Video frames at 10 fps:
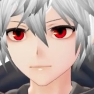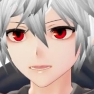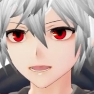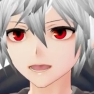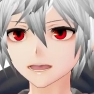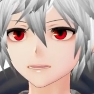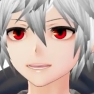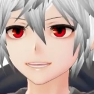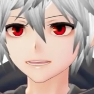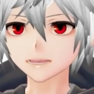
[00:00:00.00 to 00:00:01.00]
And
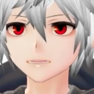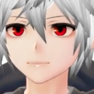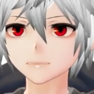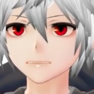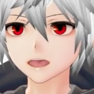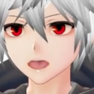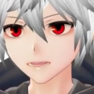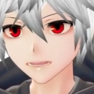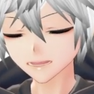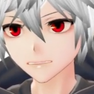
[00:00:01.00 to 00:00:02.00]
that
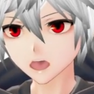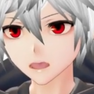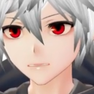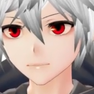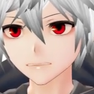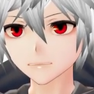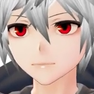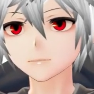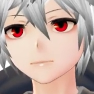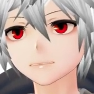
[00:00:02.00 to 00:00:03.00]
sucked so much.
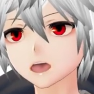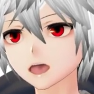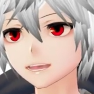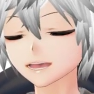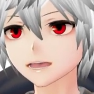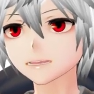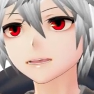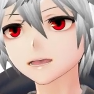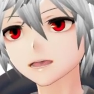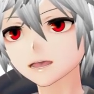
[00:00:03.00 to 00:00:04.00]
So next
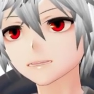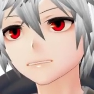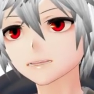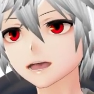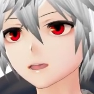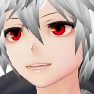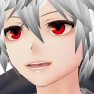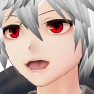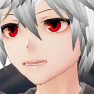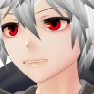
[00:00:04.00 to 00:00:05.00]
is
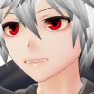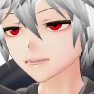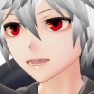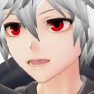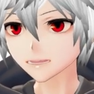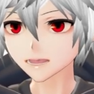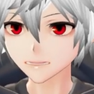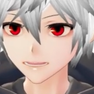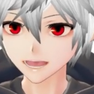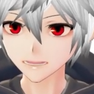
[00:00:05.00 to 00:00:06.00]
class changes,
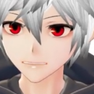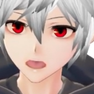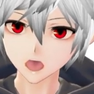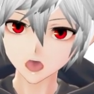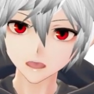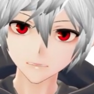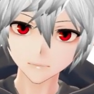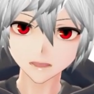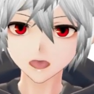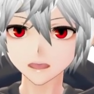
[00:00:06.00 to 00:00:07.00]
guys. So
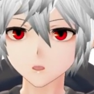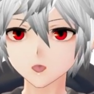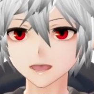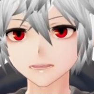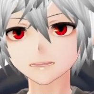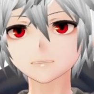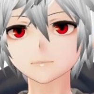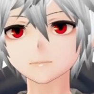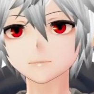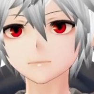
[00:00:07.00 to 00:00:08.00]
number one,
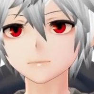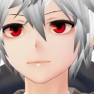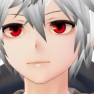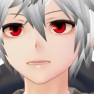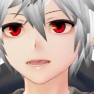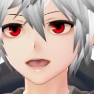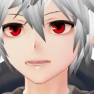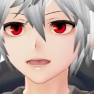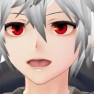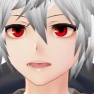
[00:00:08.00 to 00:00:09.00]
Aegis
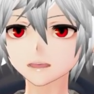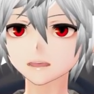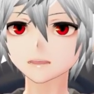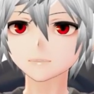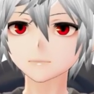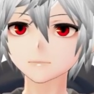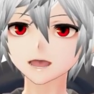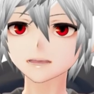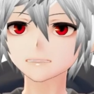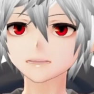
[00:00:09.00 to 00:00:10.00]
Fighter
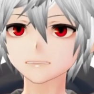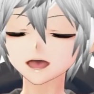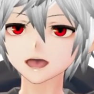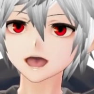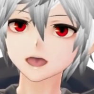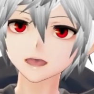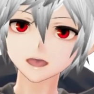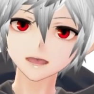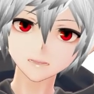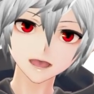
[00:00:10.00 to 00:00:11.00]
adjusts the timing of the
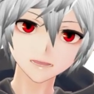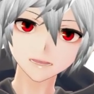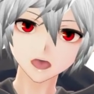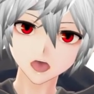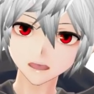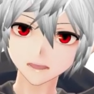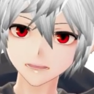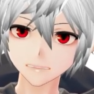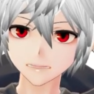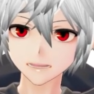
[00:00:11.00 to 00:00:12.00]
use of
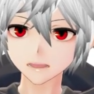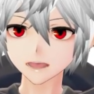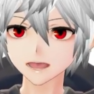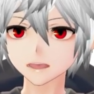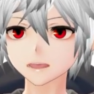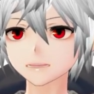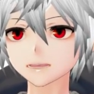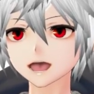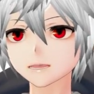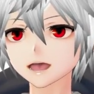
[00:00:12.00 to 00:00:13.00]
guards during various
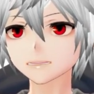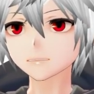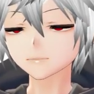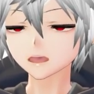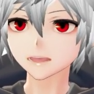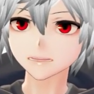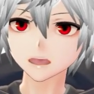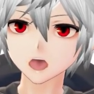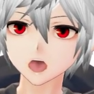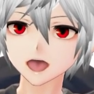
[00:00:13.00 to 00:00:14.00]
actions of sword.
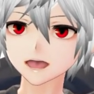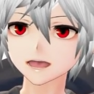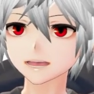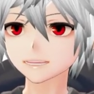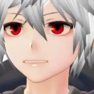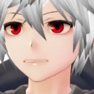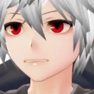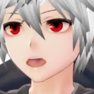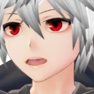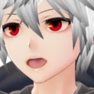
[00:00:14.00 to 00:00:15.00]
So I guess this
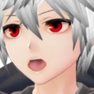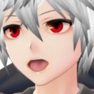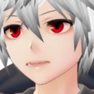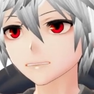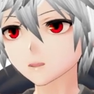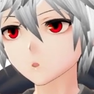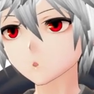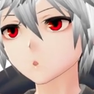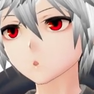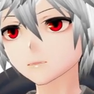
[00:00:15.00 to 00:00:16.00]
will allow us
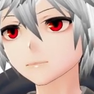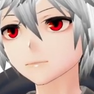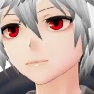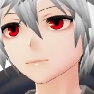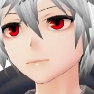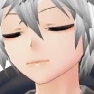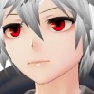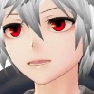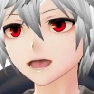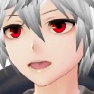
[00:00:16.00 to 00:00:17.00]
to
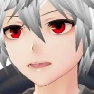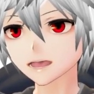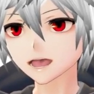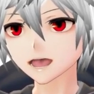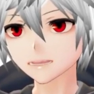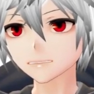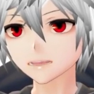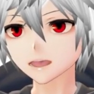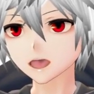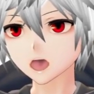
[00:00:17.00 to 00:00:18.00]
guard cancel
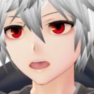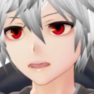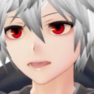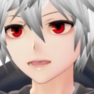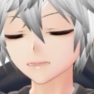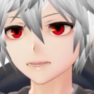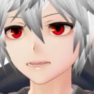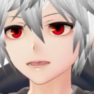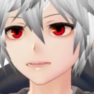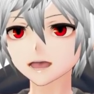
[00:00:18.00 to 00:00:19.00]
more
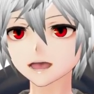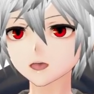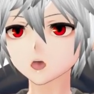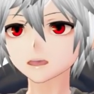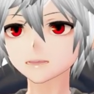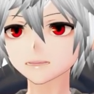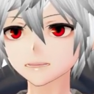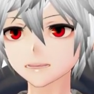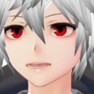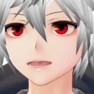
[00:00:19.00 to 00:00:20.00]
easily, like more
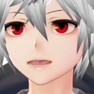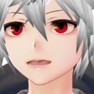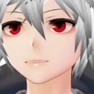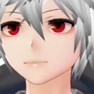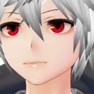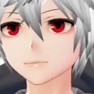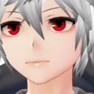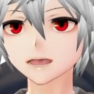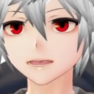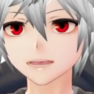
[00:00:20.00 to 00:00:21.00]
fluidly. So
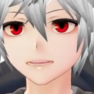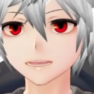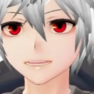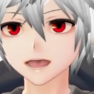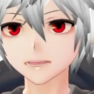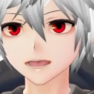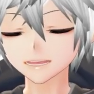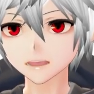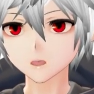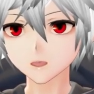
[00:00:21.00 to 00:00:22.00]
we can animation
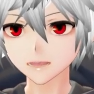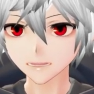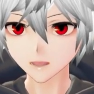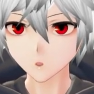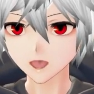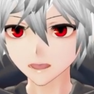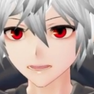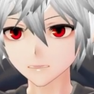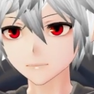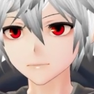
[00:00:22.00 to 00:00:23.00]
cancel into a guard
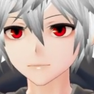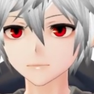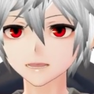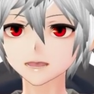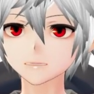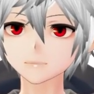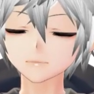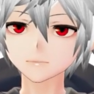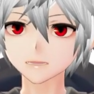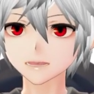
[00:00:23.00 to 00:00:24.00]
more fluently.
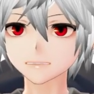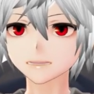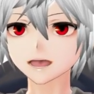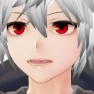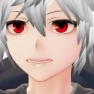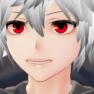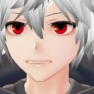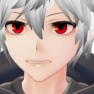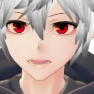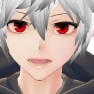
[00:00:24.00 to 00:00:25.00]
This is a good
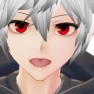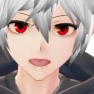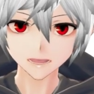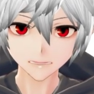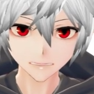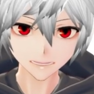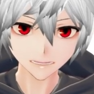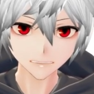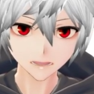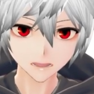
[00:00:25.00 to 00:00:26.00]
change. For the Blitz
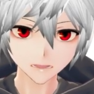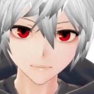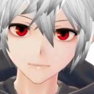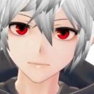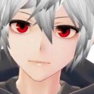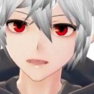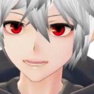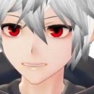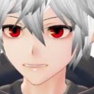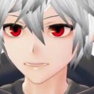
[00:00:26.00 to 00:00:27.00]
Lancer,
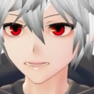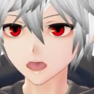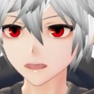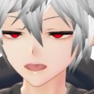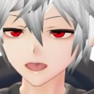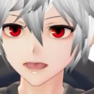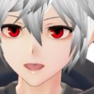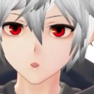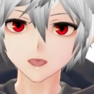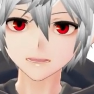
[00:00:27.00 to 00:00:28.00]
this is another big
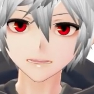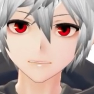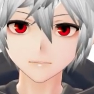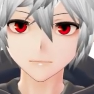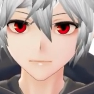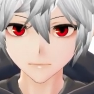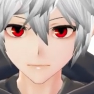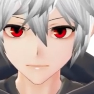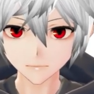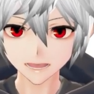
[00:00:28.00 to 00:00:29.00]
one.
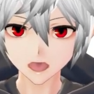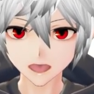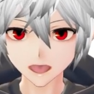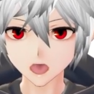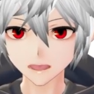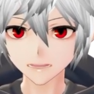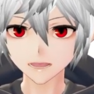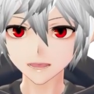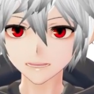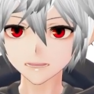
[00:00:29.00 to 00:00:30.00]
So only
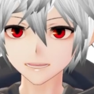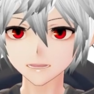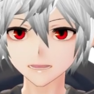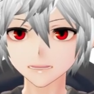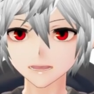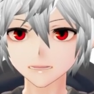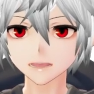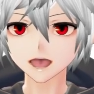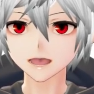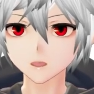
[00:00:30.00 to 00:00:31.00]
the engravings given
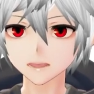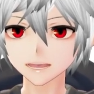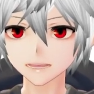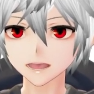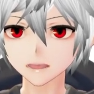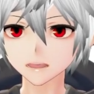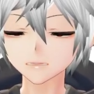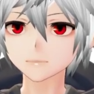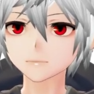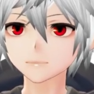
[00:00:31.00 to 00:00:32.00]
by your character
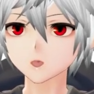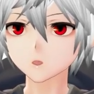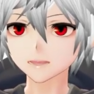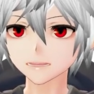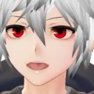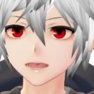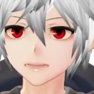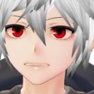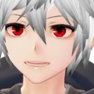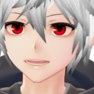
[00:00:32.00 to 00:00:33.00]
will be
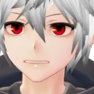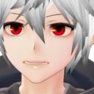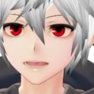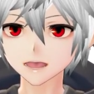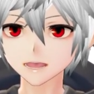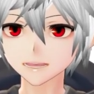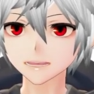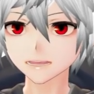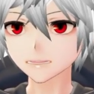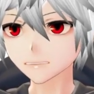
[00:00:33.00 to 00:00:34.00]
changed to be
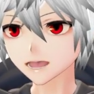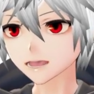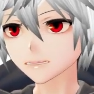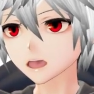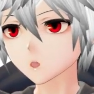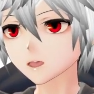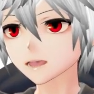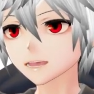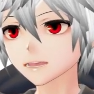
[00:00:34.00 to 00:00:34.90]
digestible. So what that